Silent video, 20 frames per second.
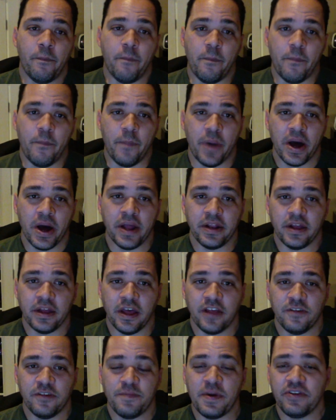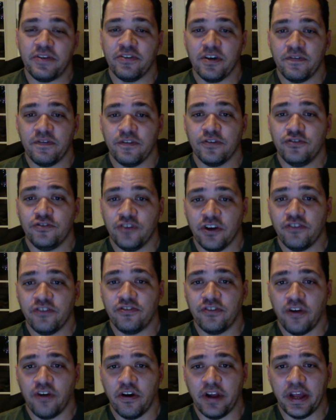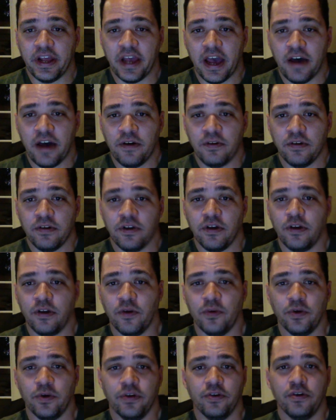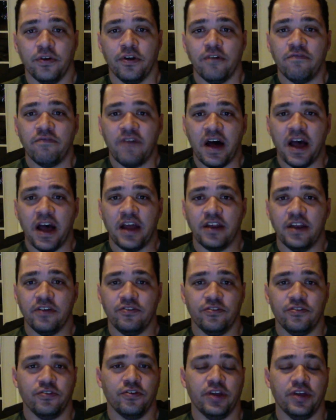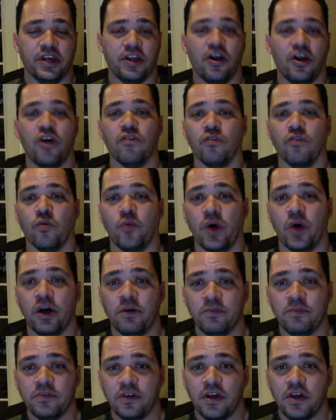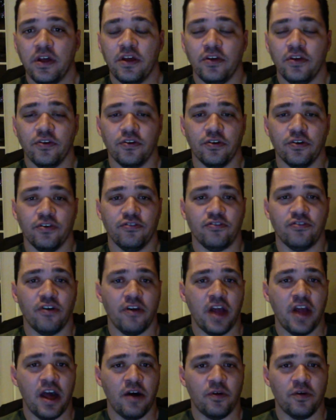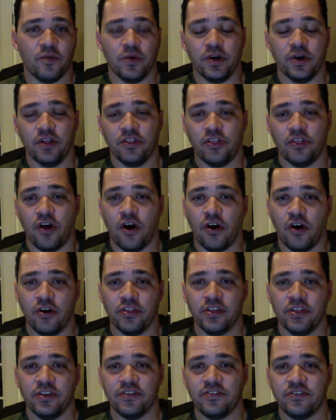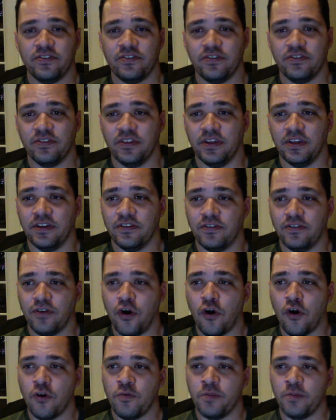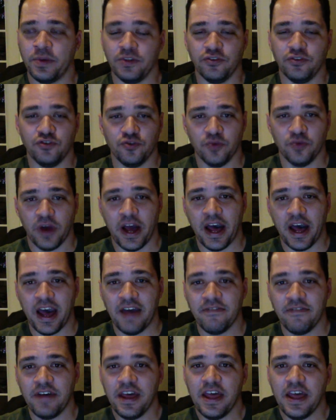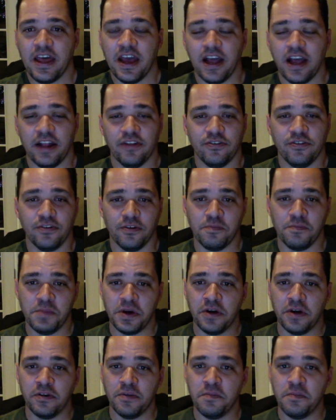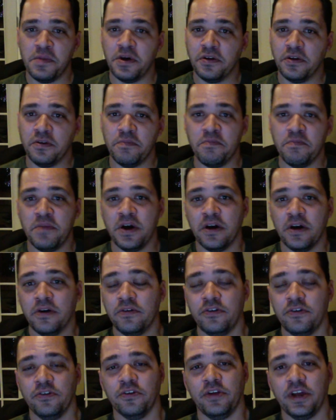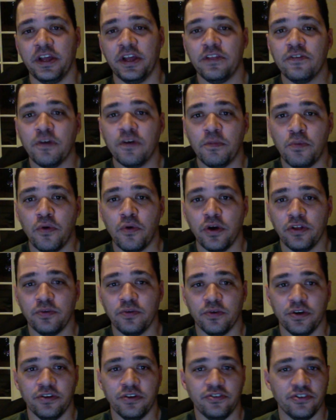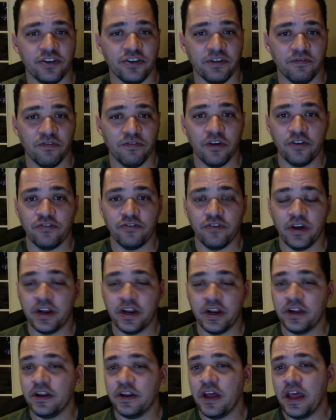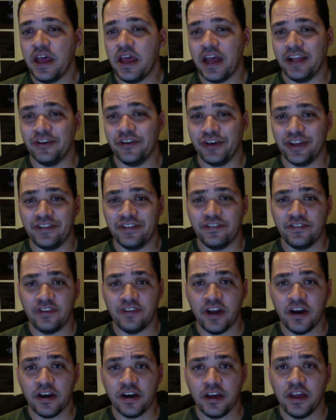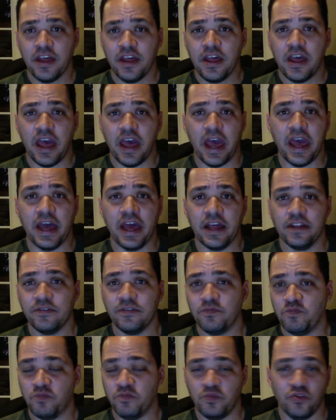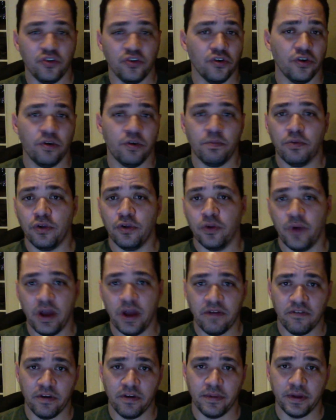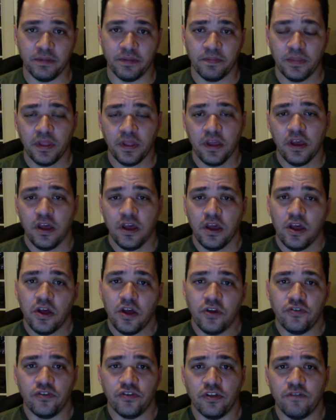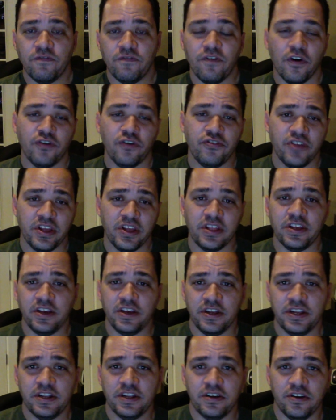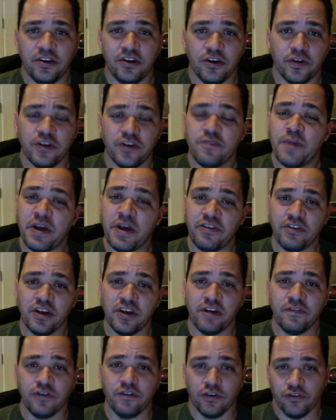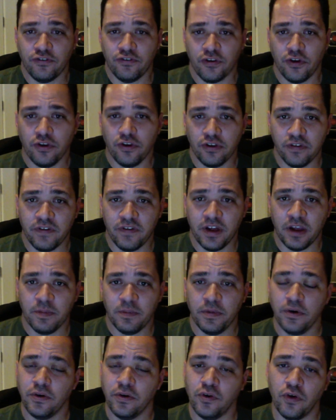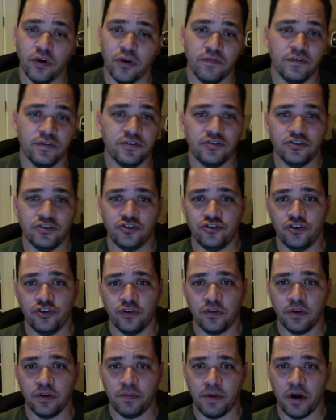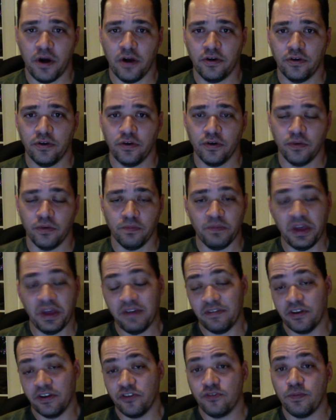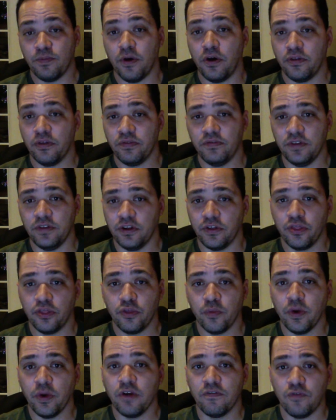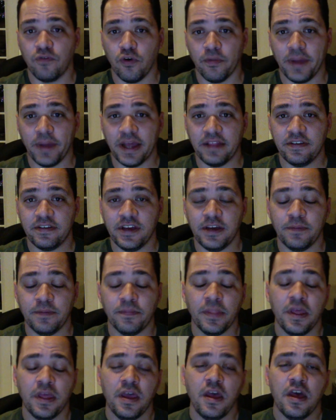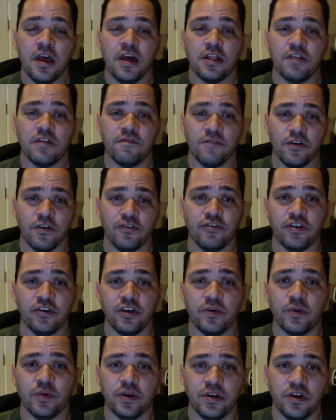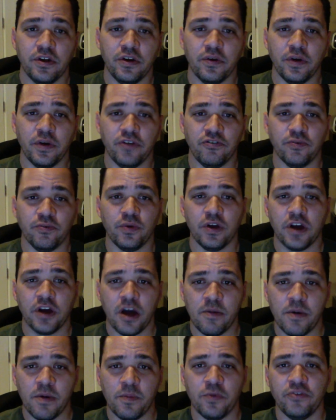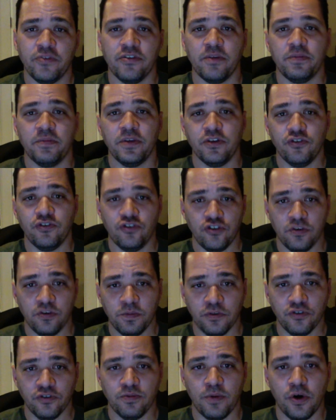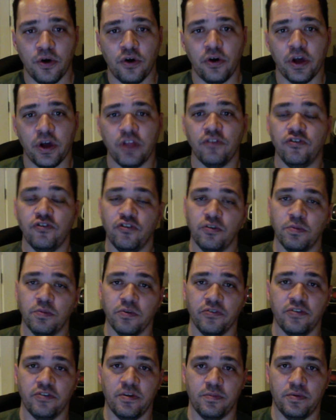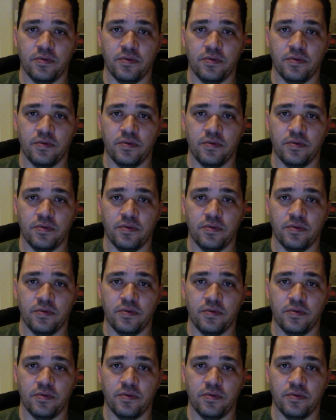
But especially if you're just starting out, what you're going to find is you're going to get overwhelmed. You're going to start out with all this hope and drive, and it's going to build and build and build. And you're going to get to a point where you just get frustrated, you get stuck, and you're going to pull away from it. So the first thing that you need to do, especially if you're a solo developer or if it's just you and a partner, or even a small 3 or 4 man team, the first thing you want to do is you want to come up with something super small and super simple.